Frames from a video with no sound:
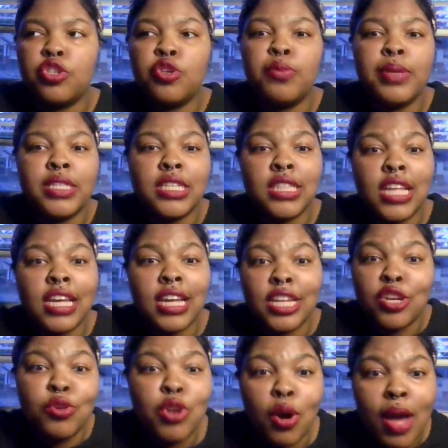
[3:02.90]
you're too busy
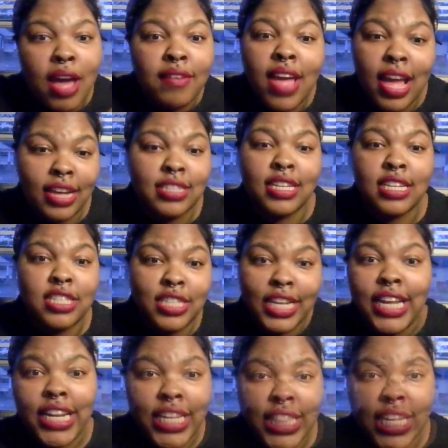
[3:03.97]
thinking you don't have access
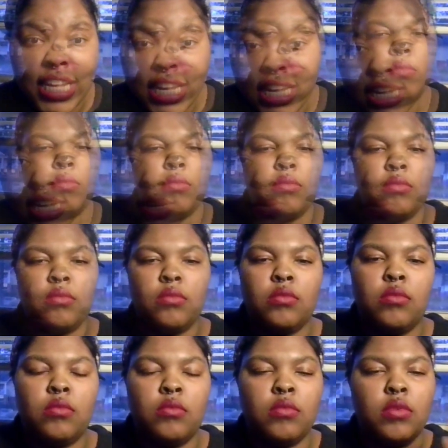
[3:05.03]
to anything.
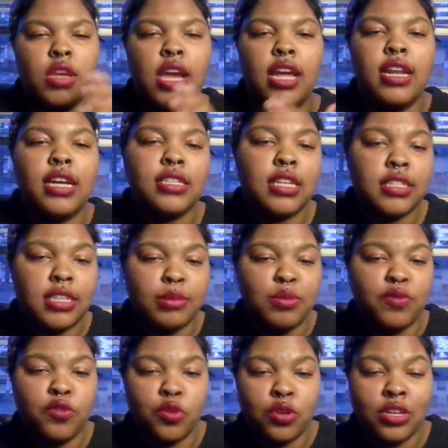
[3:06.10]
And as I said
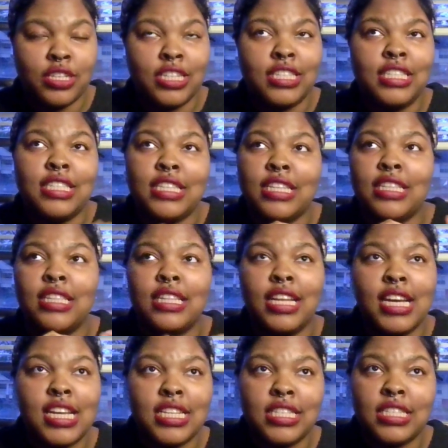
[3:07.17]
before, this is
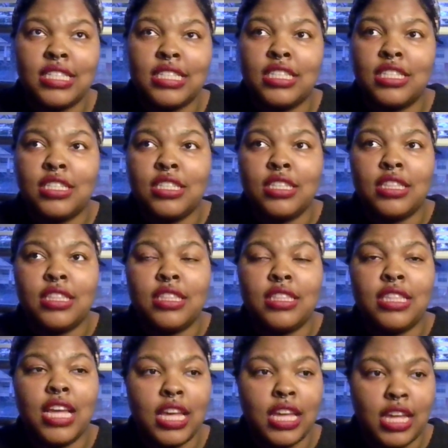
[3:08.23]
less
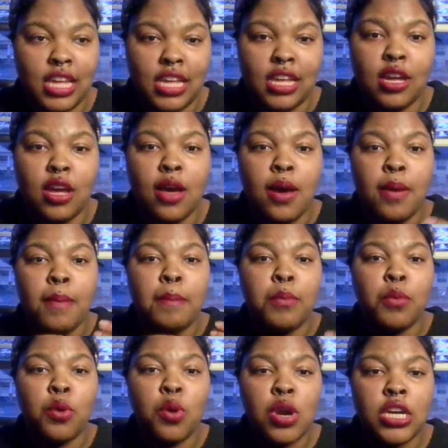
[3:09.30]
thinking,
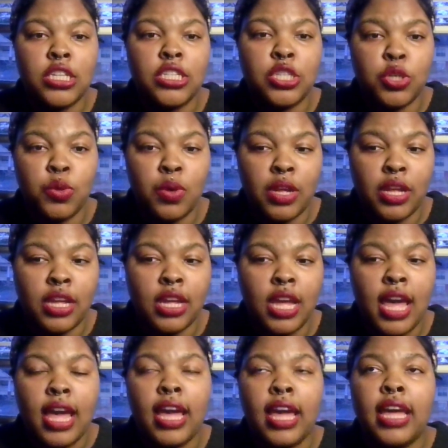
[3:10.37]
more doing.
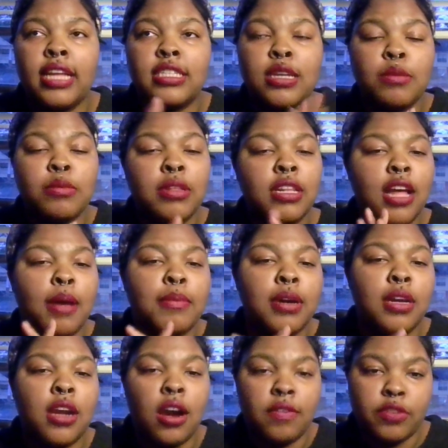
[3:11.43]
And something that I'm
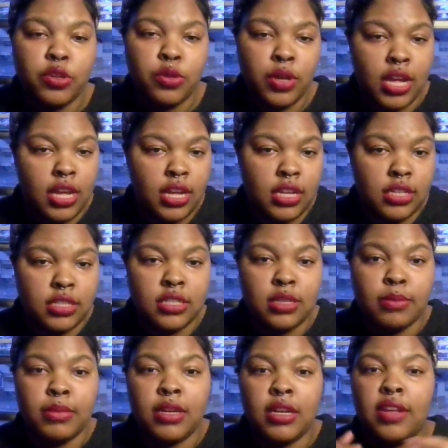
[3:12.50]
going to offer you guys
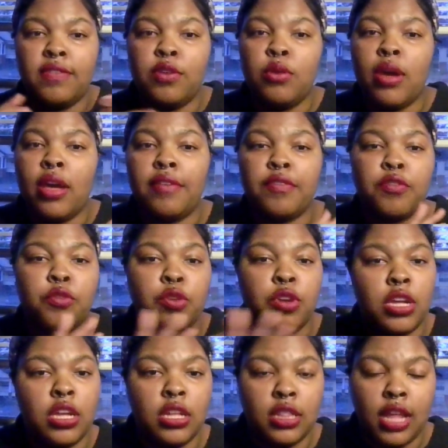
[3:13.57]
is I'm going to give you a
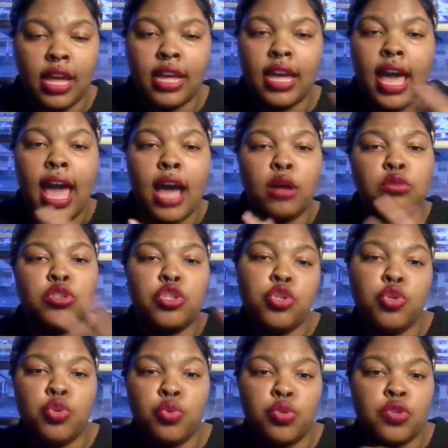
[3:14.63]
free, like, how
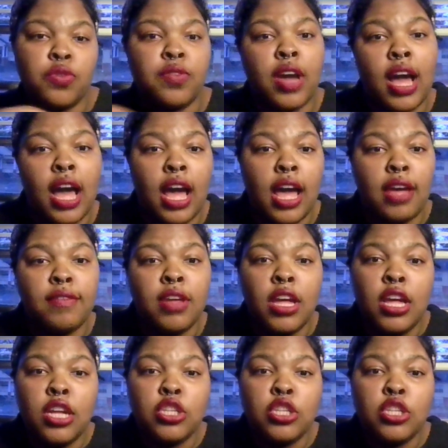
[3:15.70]
to survive